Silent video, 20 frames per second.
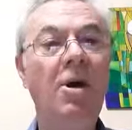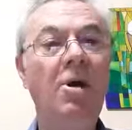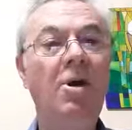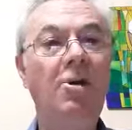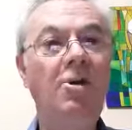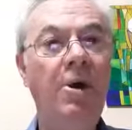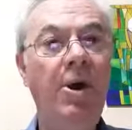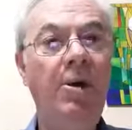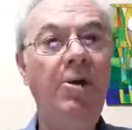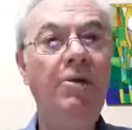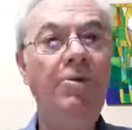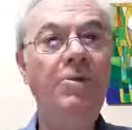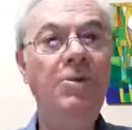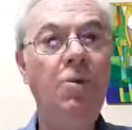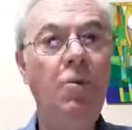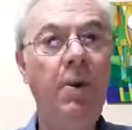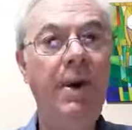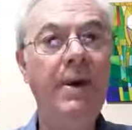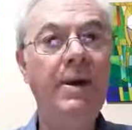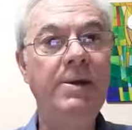Don't
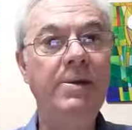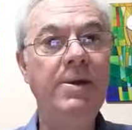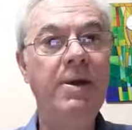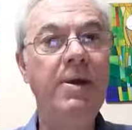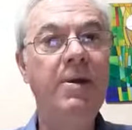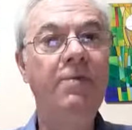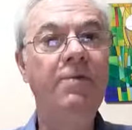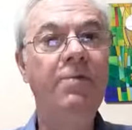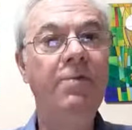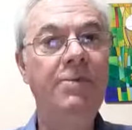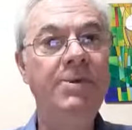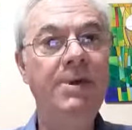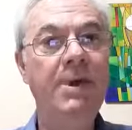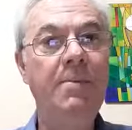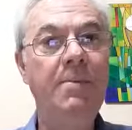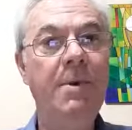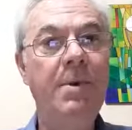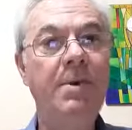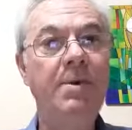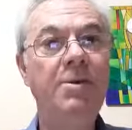wait for
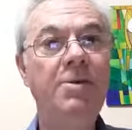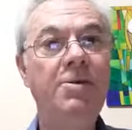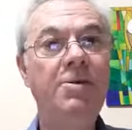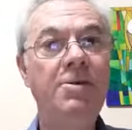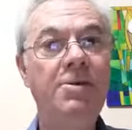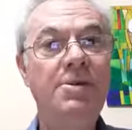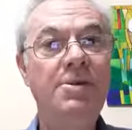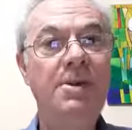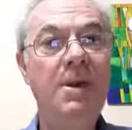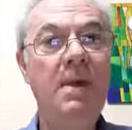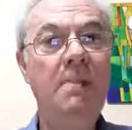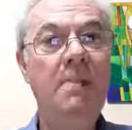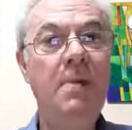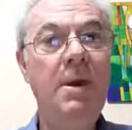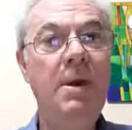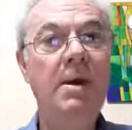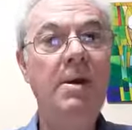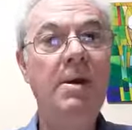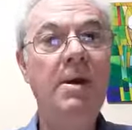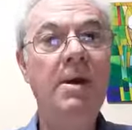someone to step
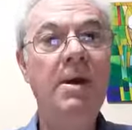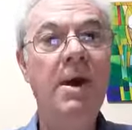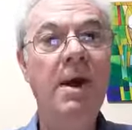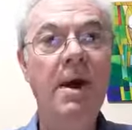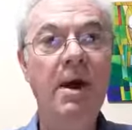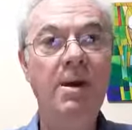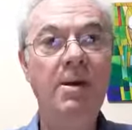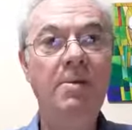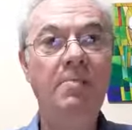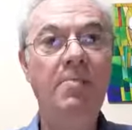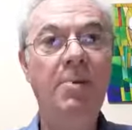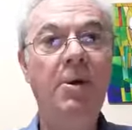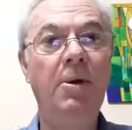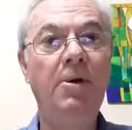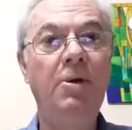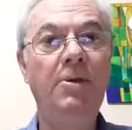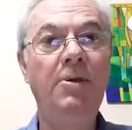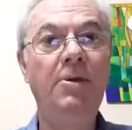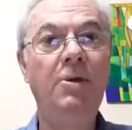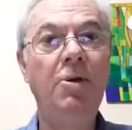in and
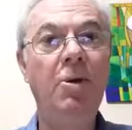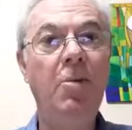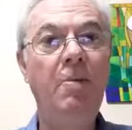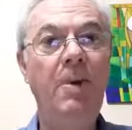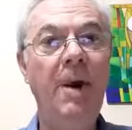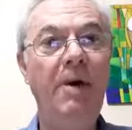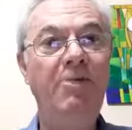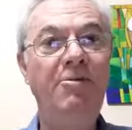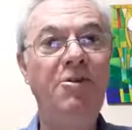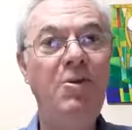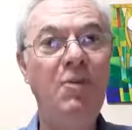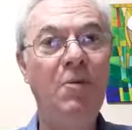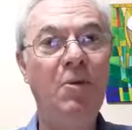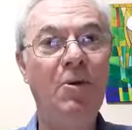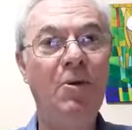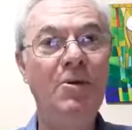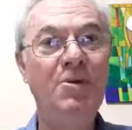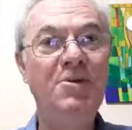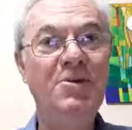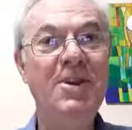build your boundary
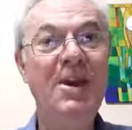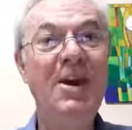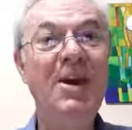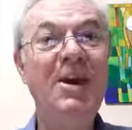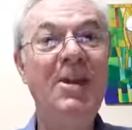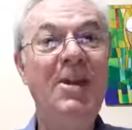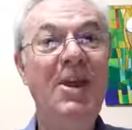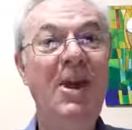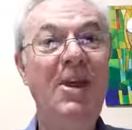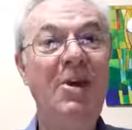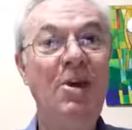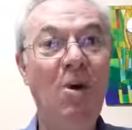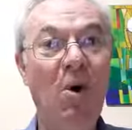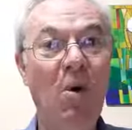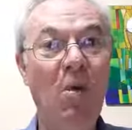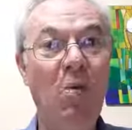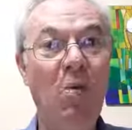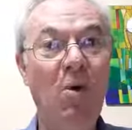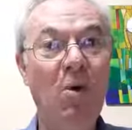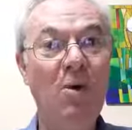walls. They're
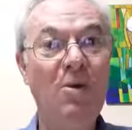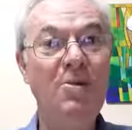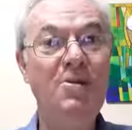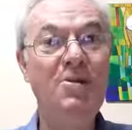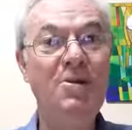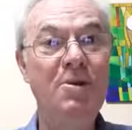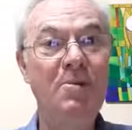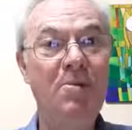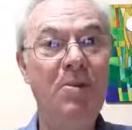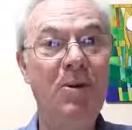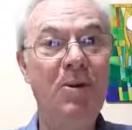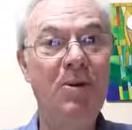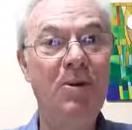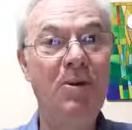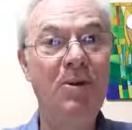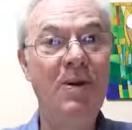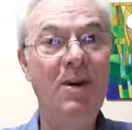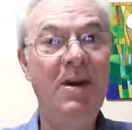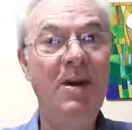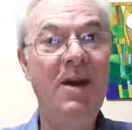your walls to
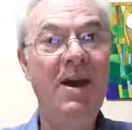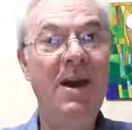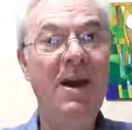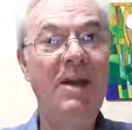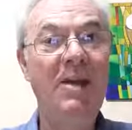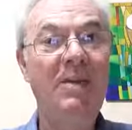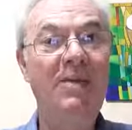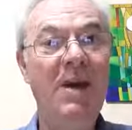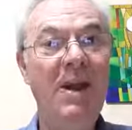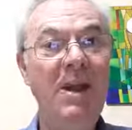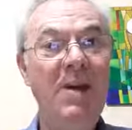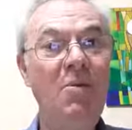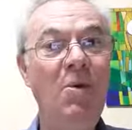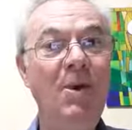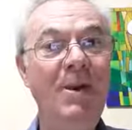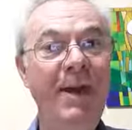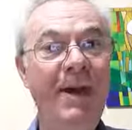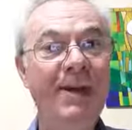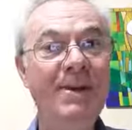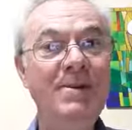build. And if
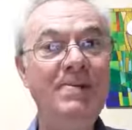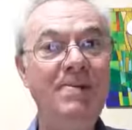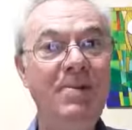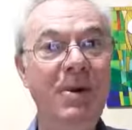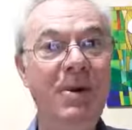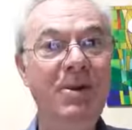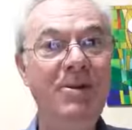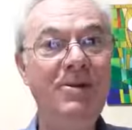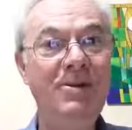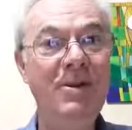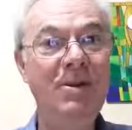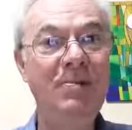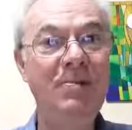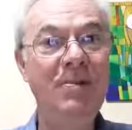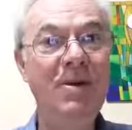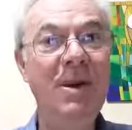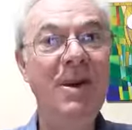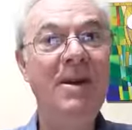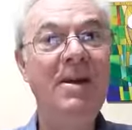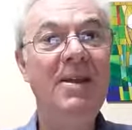anyone else builds
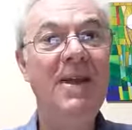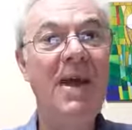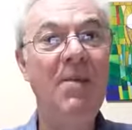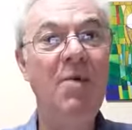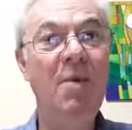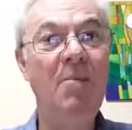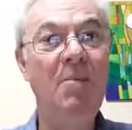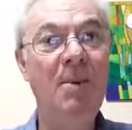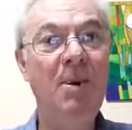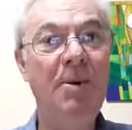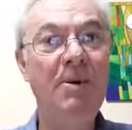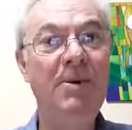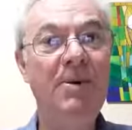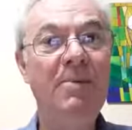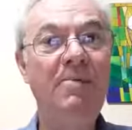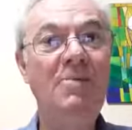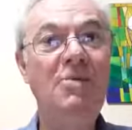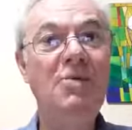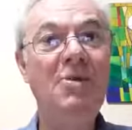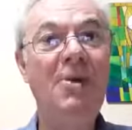them, they will build
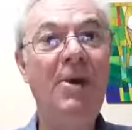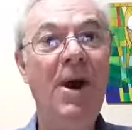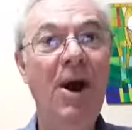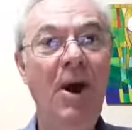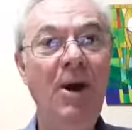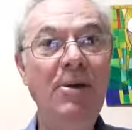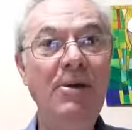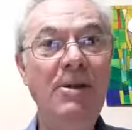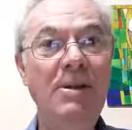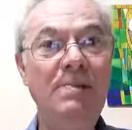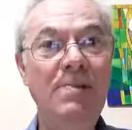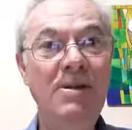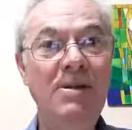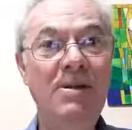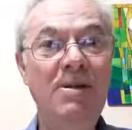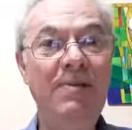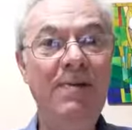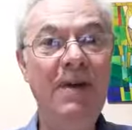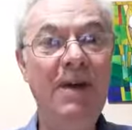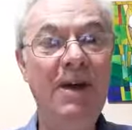them to their own
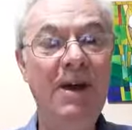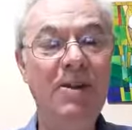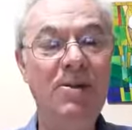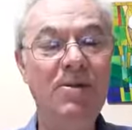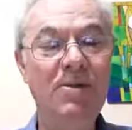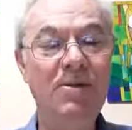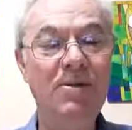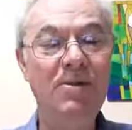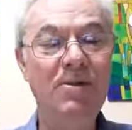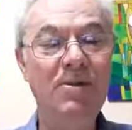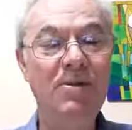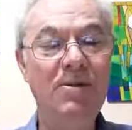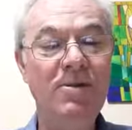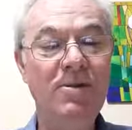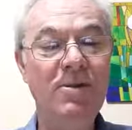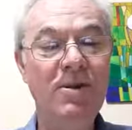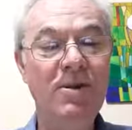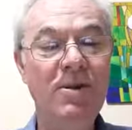specifications.